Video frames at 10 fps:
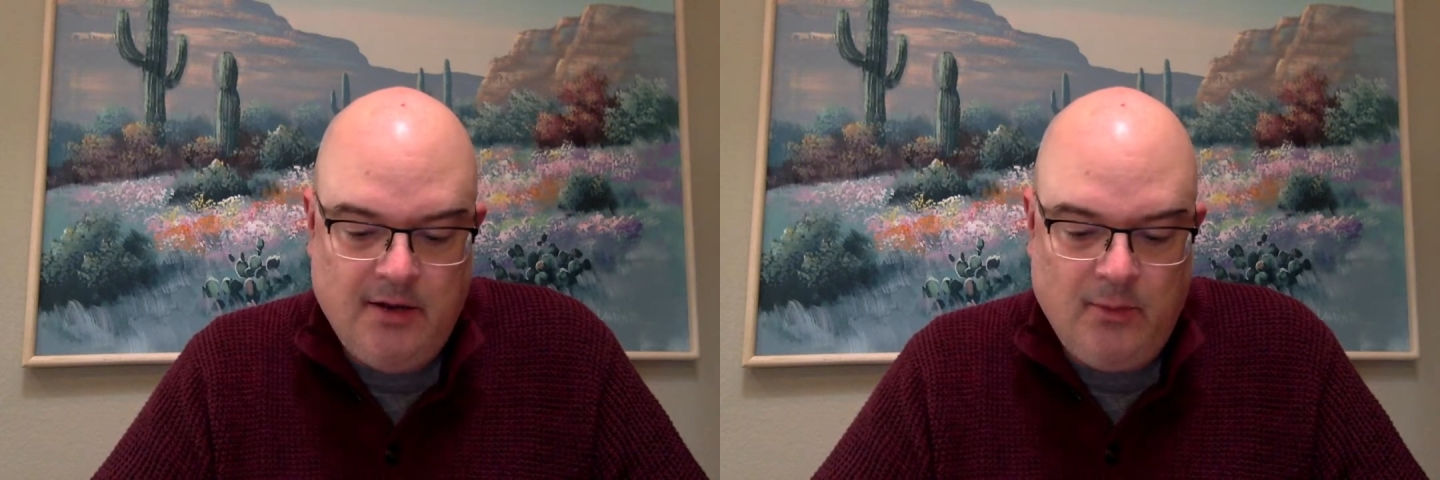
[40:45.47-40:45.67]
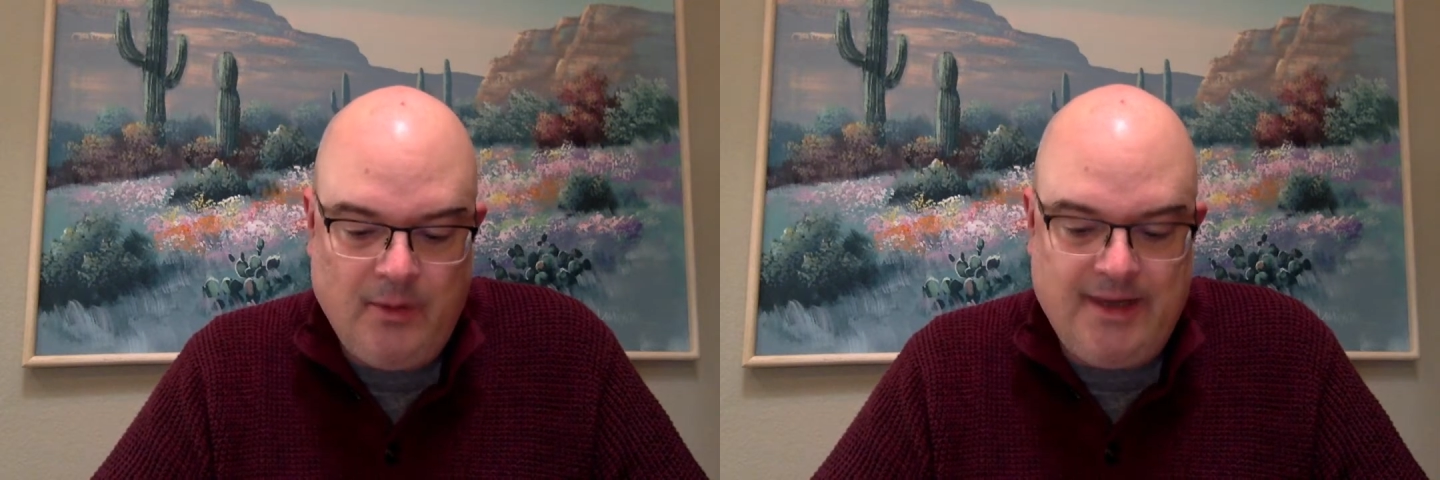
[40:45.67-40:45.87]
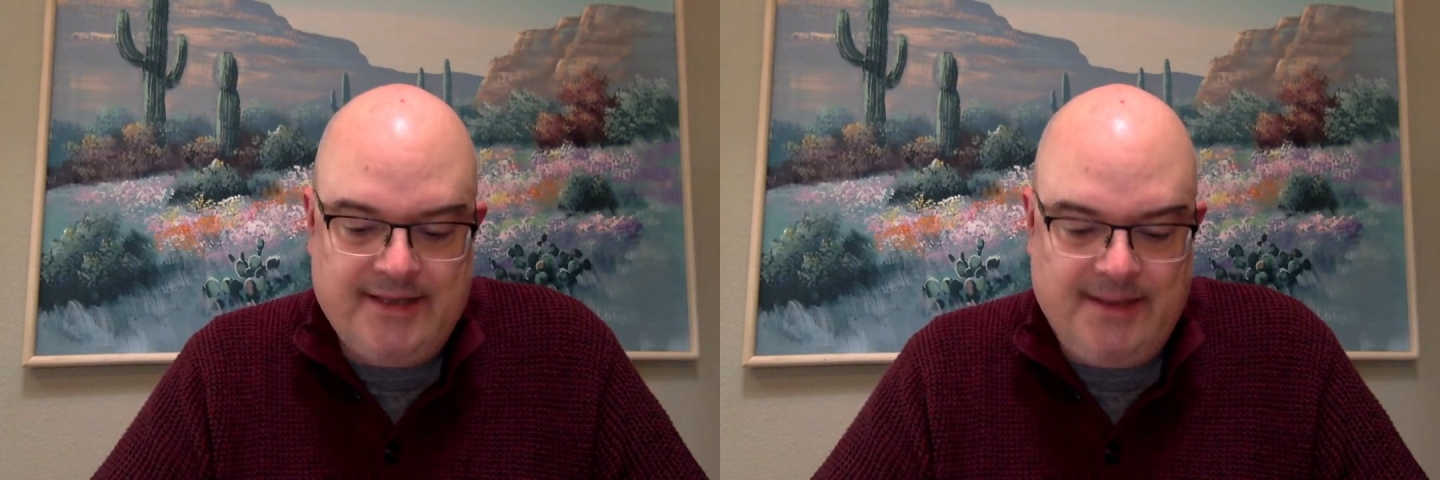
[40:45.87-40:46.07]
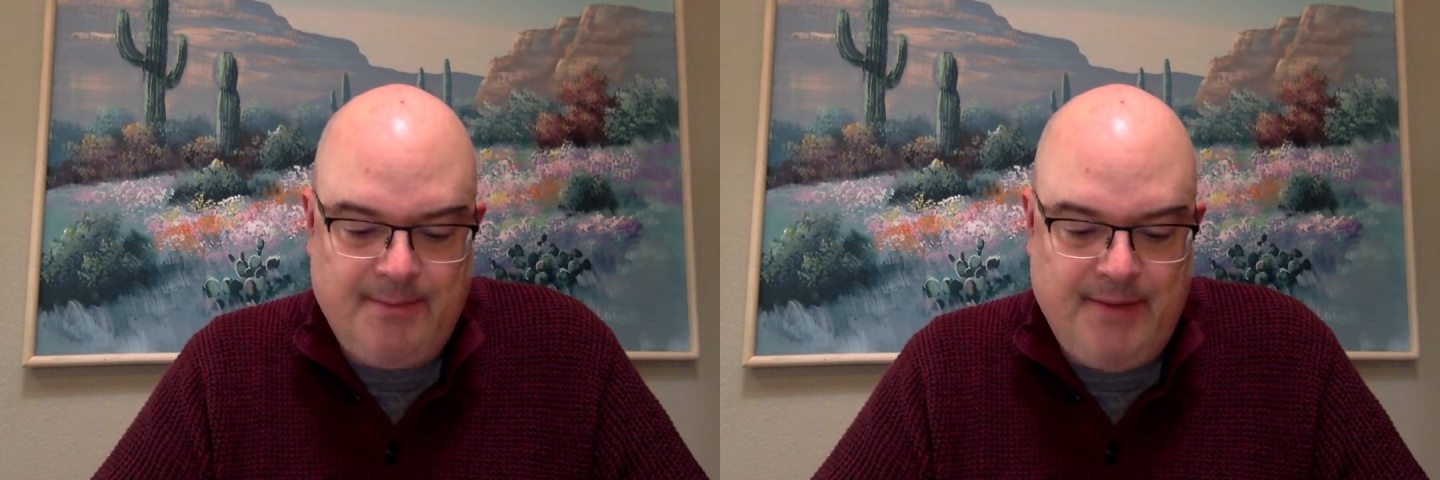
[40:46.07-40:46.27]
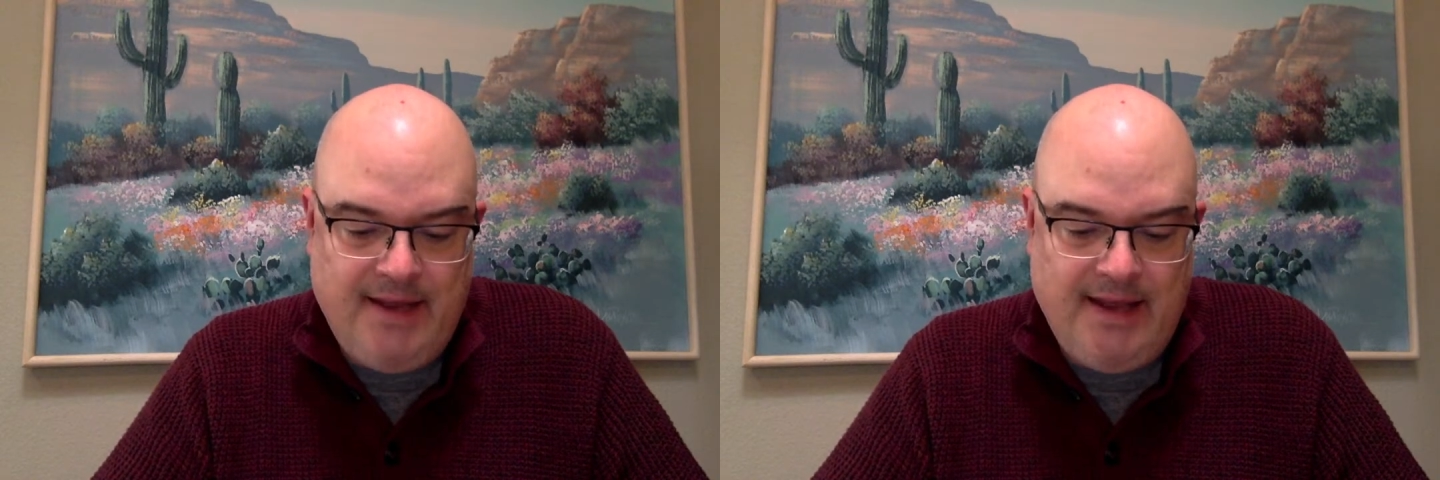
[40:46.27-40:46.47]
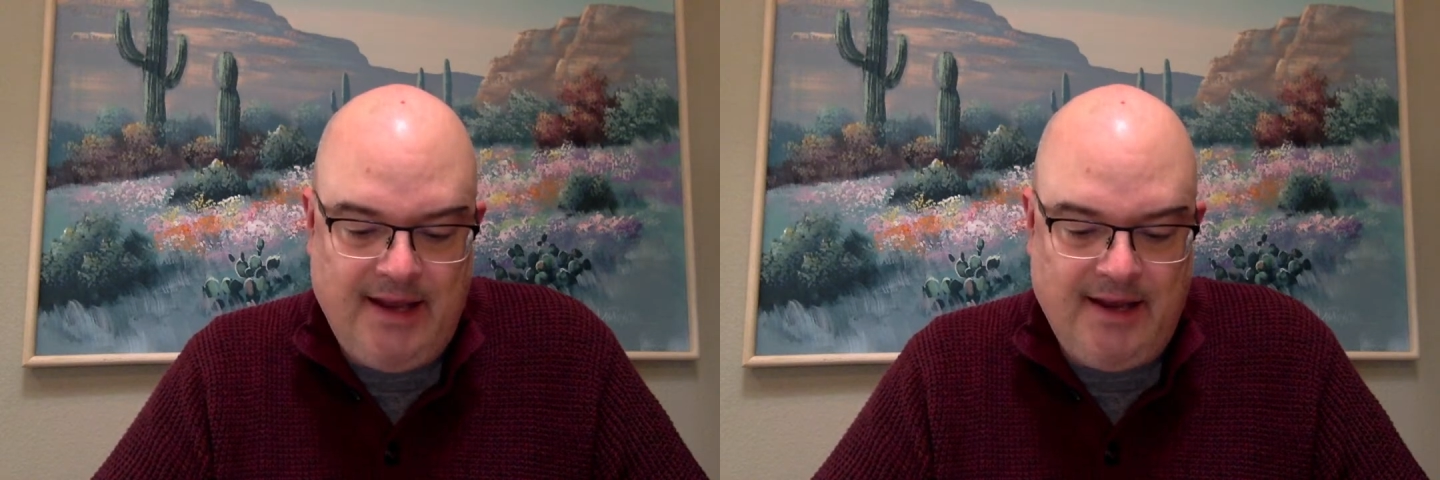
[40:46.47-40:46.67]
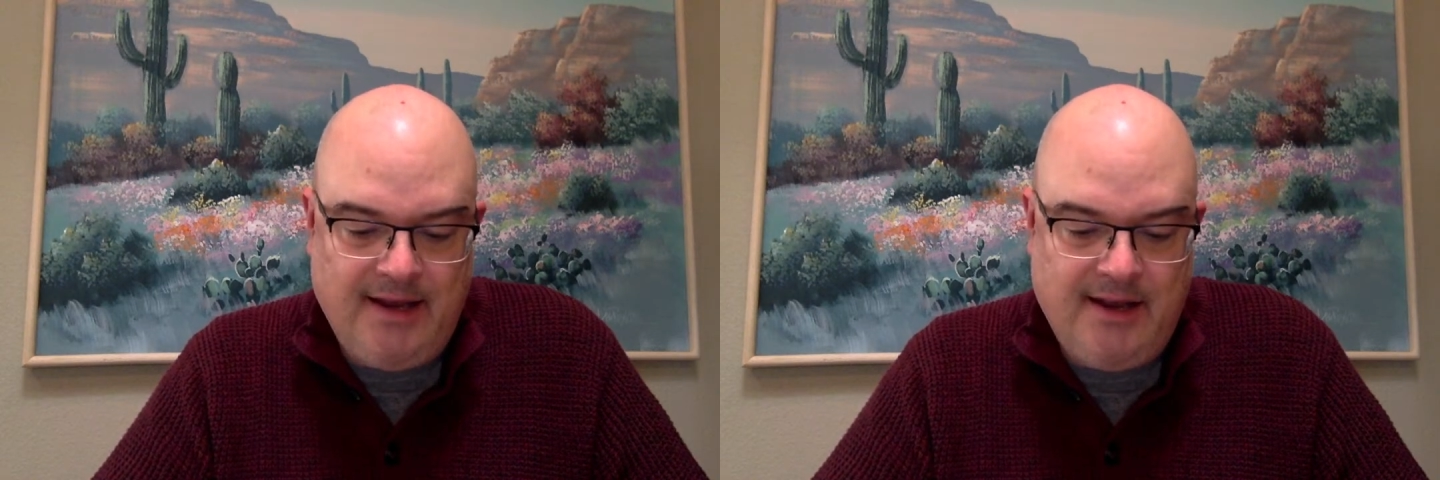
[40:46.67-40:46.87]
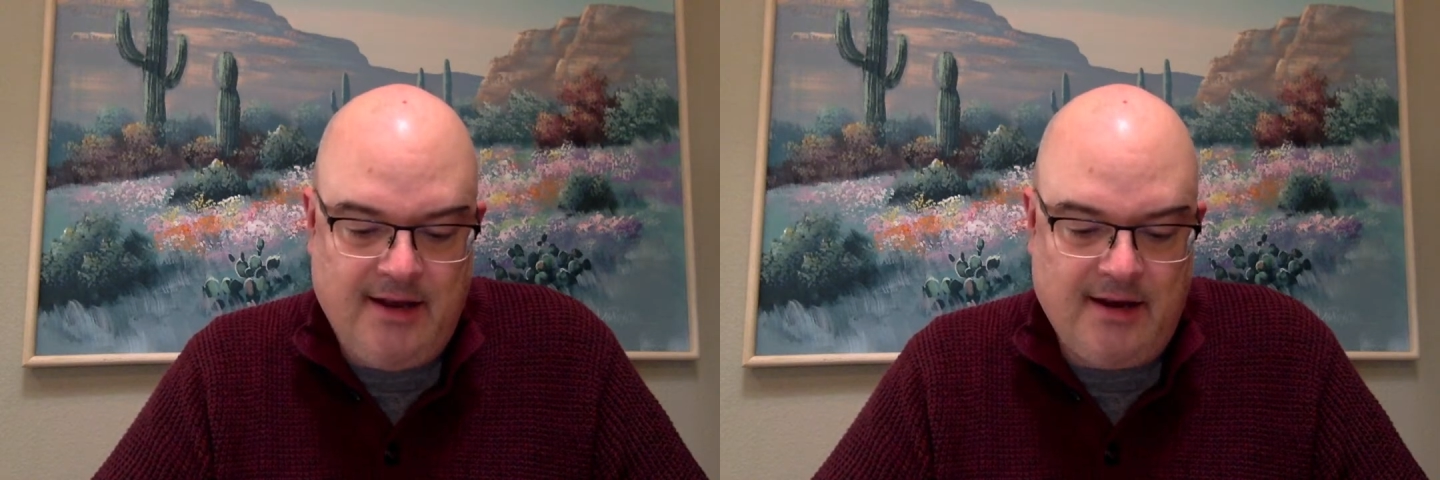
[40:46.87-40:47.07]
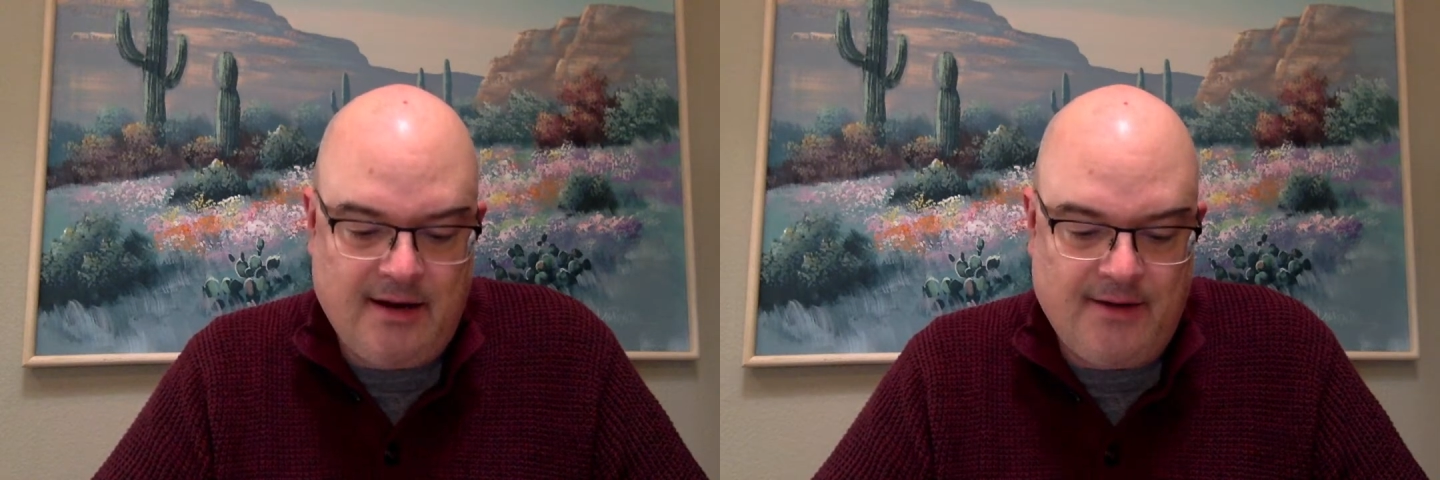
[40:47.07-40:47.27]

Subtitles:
What is in being here?